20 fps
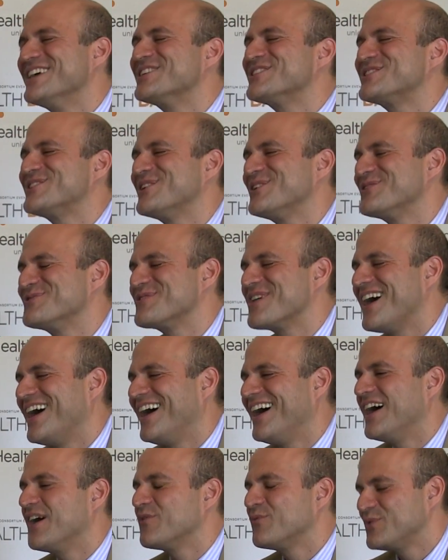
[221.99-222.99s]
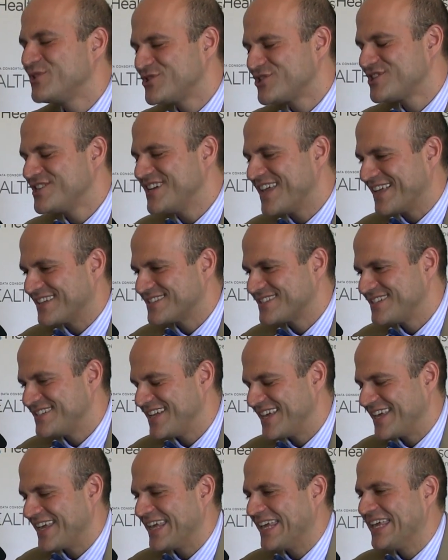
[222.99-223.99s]
So we just announced
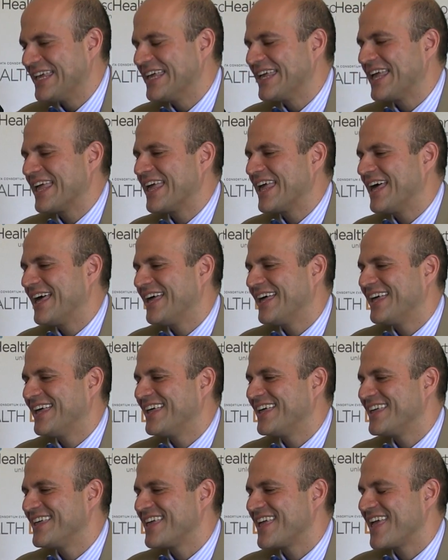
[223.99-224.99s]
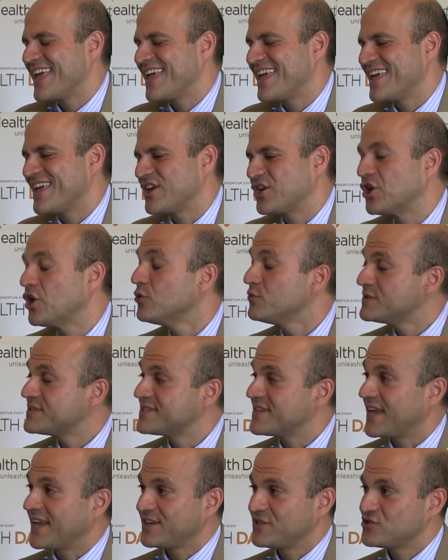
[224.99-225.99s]
today a
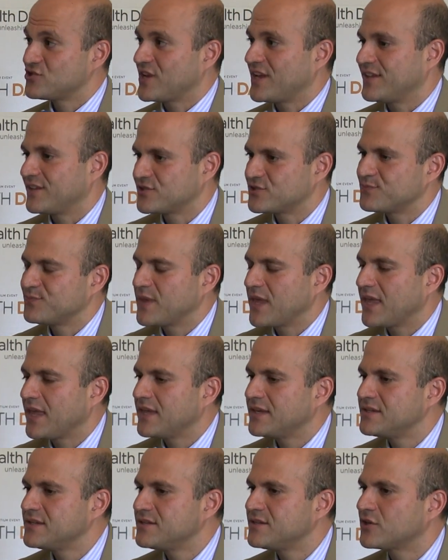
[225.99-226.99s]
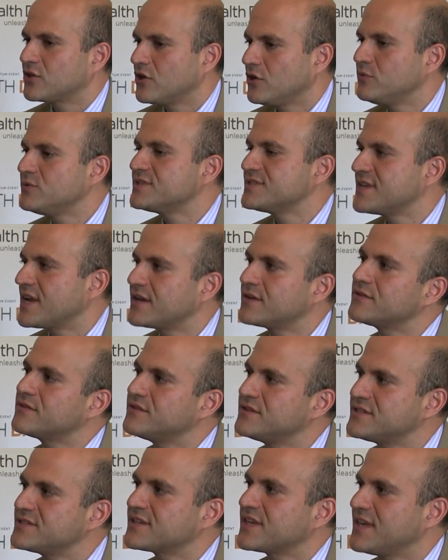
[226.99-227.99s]
co-design challenge. And the co-designer
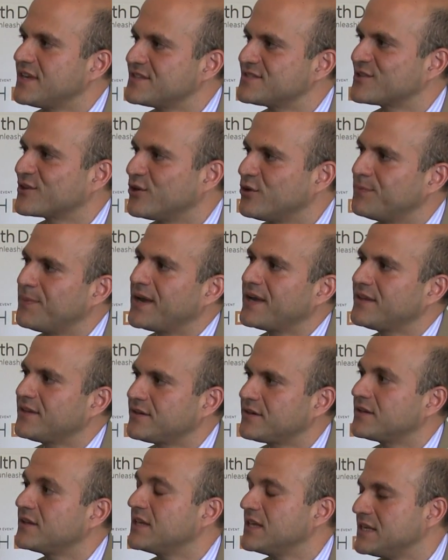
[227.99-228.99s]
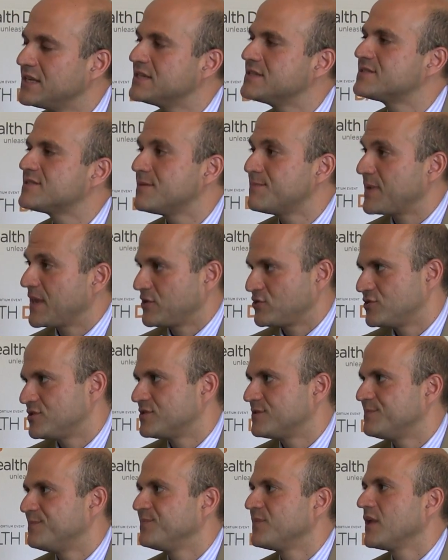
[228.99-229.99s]
in this case, the co-pilot, is the patient.